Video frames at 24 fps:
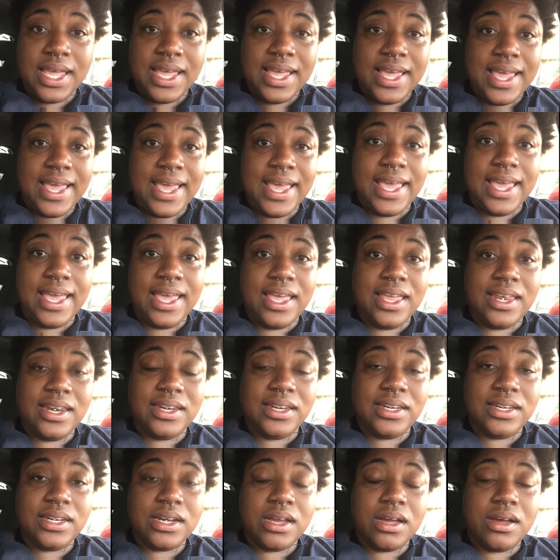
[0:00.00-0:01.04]

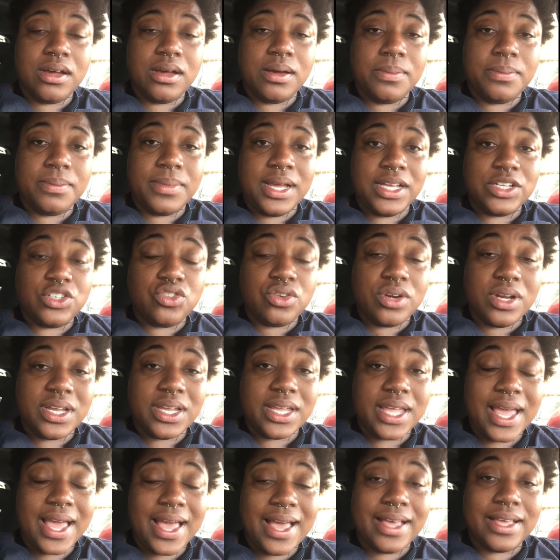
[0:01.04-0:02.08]
and my truck
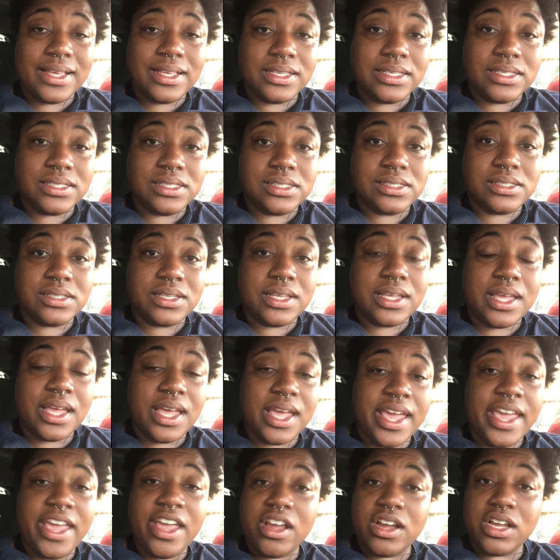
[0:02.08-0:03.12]
has
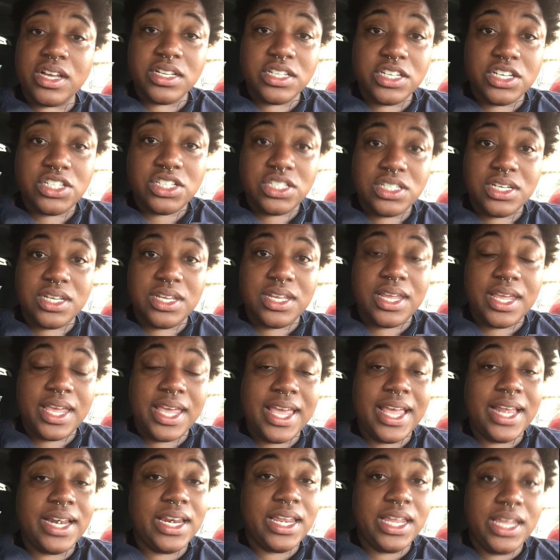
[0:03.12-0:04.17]
air conditioner
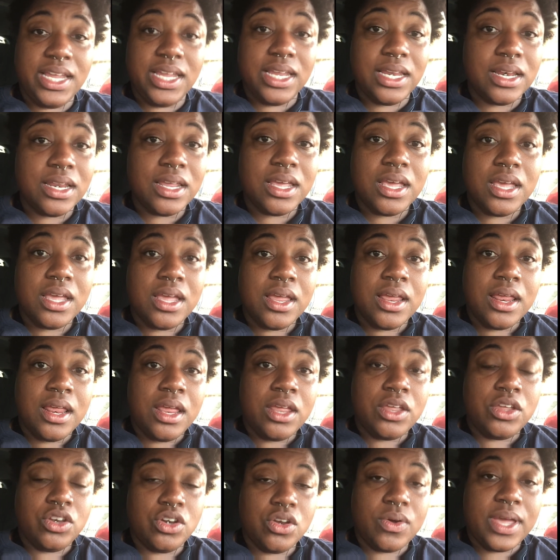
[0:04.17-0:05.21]
and heat.
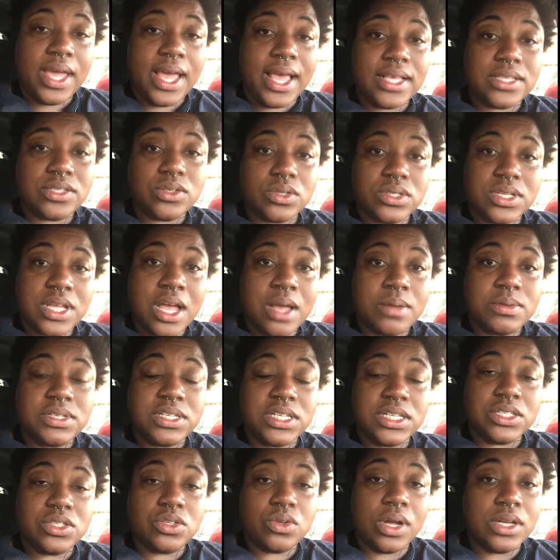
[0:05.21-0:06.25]
You know, it has those
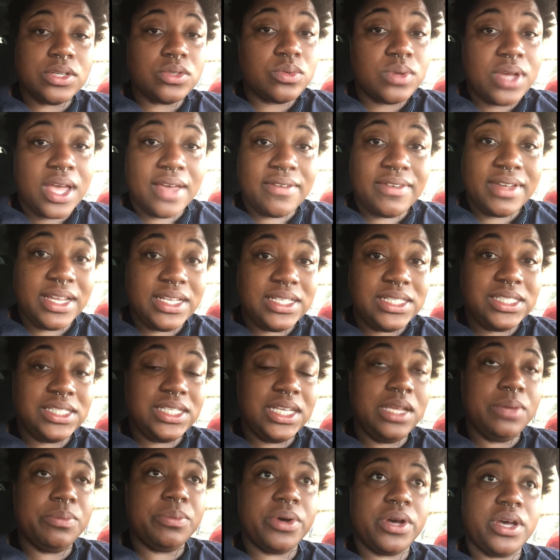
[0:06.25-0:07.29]
options. So I do have
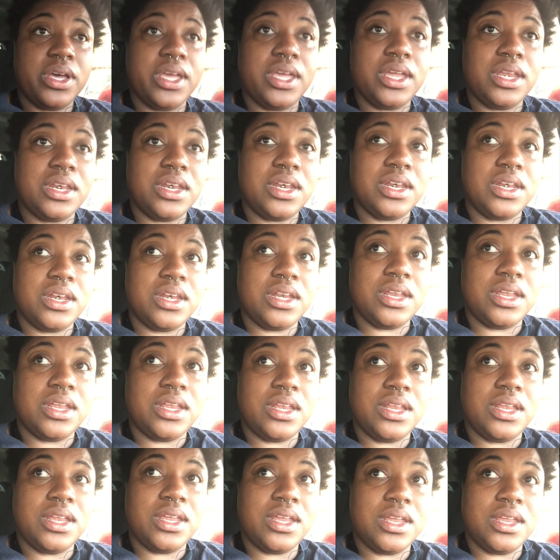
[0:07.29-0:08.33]
AC, but
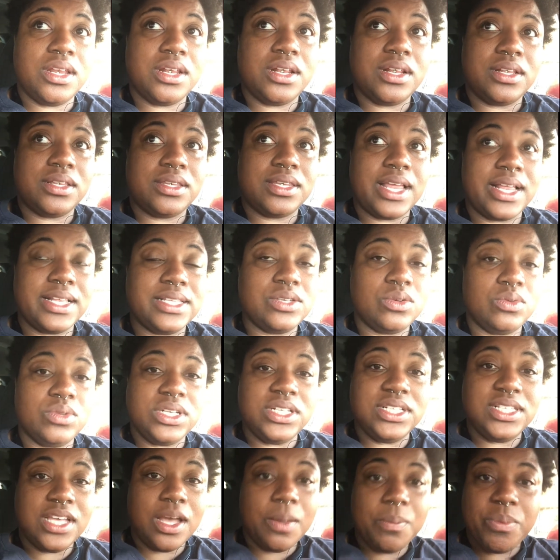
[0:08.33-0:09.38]
that's only
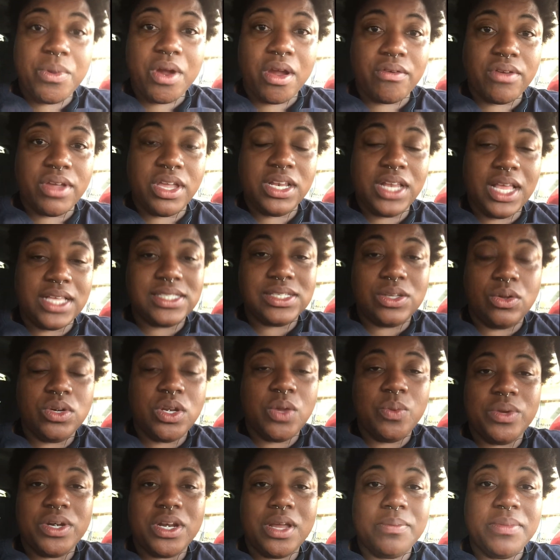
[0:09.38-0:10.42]
temporary. That's only
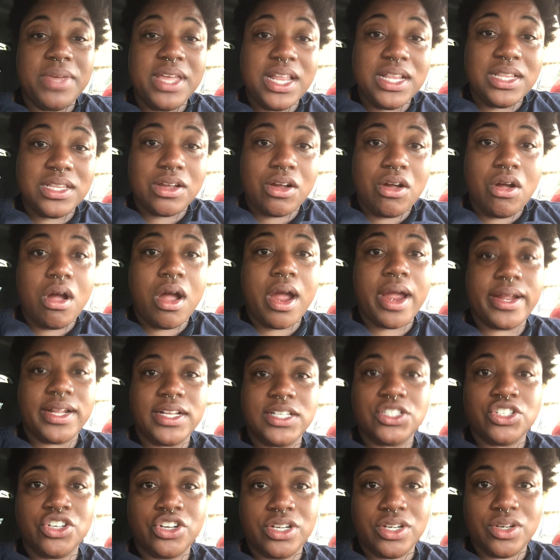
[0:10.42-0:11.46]
when I'm in the car I can
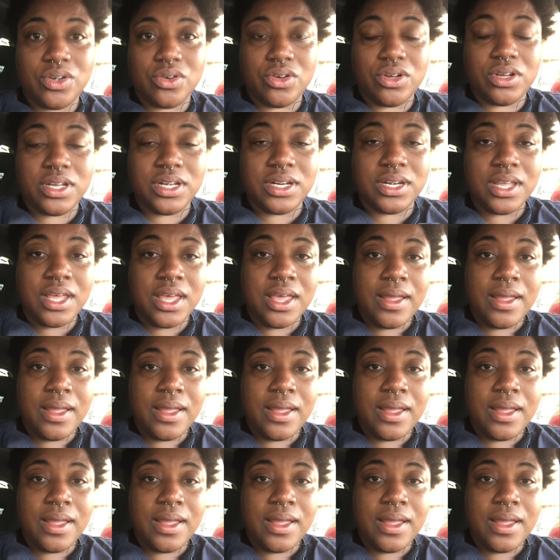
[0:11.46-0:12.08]
turn it on,